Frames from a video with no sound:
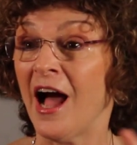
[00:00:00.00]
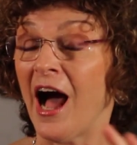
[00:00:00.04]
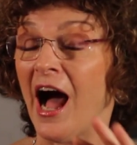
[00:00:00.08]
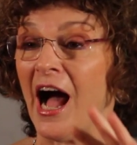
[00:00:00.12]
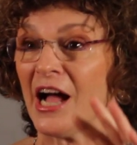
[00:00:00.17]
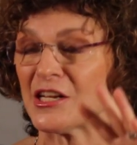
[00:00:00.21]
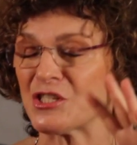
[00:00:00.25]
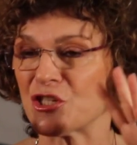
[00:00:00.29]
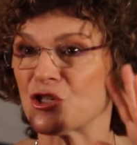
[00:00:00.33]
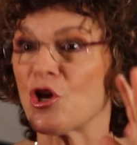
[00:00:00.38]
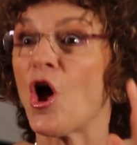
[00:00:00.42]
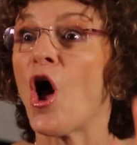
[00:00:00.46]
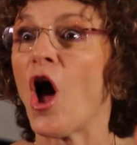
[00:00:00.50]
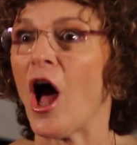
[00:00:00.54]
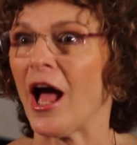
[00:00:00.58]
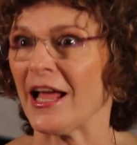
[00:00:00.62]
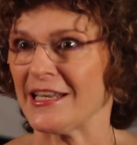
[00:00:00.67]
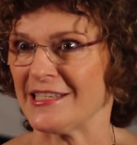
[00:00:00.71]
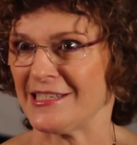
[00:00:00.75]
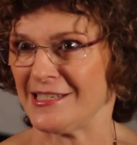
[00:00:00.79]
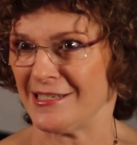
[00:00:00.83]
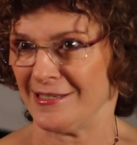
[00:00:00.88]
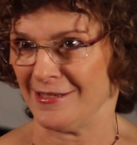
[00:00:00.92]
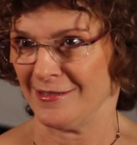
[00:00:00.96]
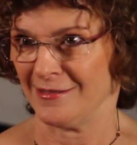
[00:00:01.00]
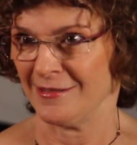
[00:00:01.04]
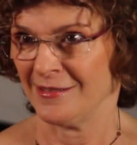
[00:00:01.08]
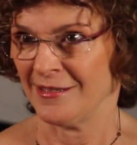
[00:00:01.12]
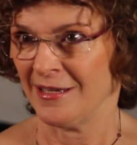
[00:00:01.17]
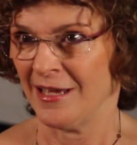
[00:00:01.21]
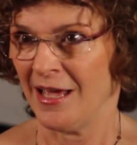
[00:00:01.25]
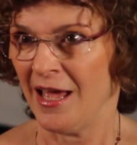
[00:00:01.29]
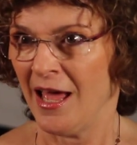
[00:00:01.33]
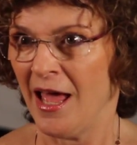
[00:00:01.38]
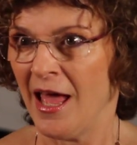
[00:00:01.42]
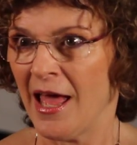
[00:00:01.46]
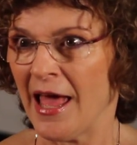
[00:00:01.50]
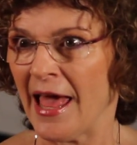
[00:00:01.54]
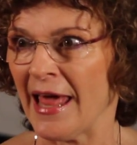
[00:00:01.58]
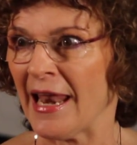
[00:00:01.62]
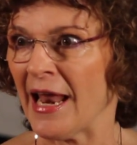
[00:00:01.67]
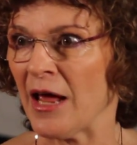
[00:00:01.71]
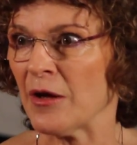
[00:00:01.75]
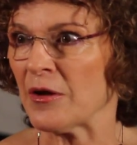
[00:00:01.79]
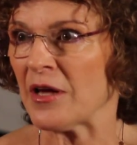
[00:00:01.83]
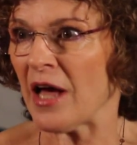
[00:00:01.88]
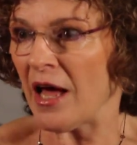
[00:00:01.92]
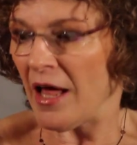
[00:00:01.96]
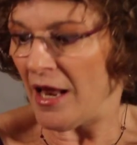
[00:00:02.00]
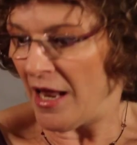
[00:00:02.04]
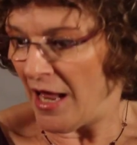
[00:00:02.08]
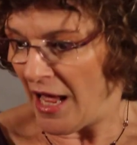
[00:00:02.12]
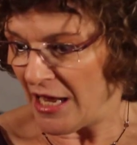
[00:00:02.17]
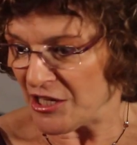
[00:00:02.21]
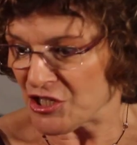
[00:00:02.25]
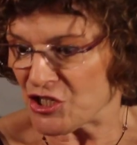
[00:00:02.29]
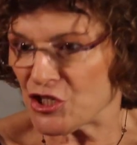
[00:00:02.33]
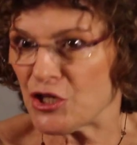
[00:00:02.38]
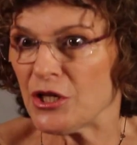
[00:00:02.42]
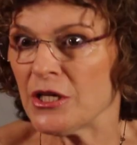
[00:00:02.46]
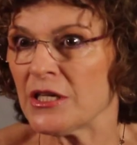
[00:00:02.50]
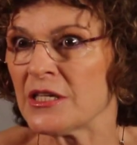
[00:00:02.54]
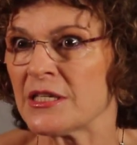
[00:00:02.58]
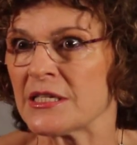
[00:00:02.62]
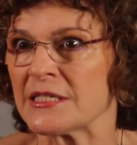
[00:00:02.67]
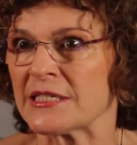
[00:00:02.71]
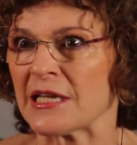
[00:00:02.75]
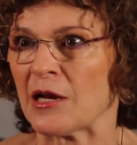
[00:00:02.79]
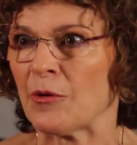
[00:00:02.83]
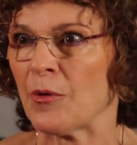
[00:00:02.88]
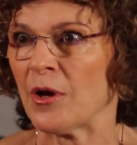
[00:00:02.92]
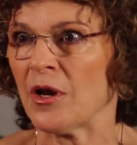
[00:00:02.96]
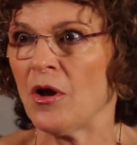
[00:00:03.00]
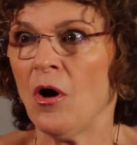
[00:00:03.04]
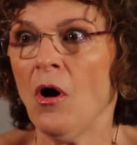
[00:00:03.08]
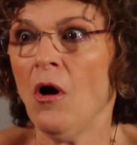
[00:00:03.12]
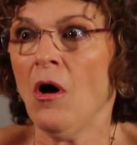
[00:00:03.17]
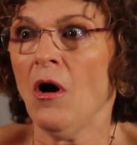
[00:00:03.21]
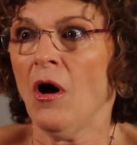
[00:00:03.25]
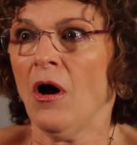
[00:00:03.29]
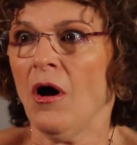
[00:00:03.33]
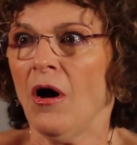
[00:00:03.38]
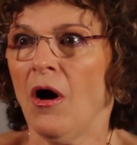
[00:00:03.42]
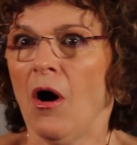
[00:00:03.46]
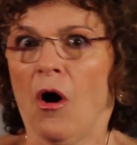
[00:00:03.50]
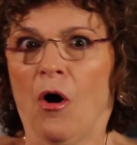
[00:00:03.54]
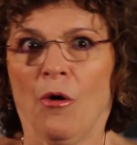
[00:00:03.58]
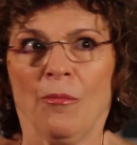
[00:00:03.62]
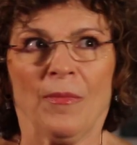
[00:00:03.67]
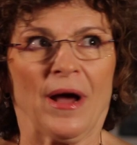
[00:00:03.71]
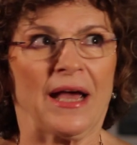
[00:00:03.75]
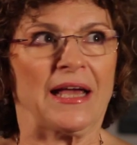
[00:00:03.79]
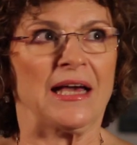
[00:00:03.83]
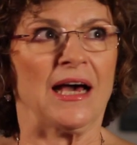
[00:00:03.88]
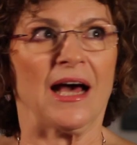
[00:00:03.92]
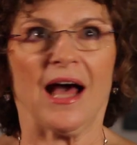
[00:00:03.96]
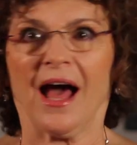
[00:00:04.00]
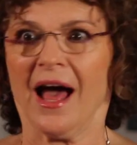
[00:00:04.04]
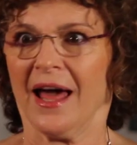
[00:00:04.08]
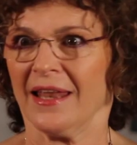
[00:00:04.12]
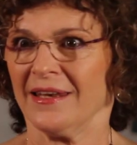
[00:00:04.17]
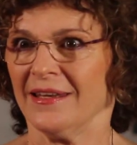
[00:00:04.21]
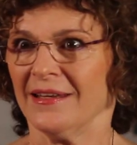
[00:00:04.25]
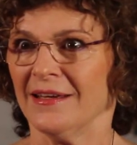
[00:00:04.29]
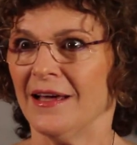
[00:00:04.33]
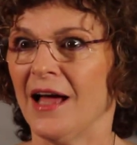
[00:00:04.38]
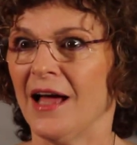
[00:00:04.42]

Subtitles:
I saw it, and I got chills, and I went, oh my God,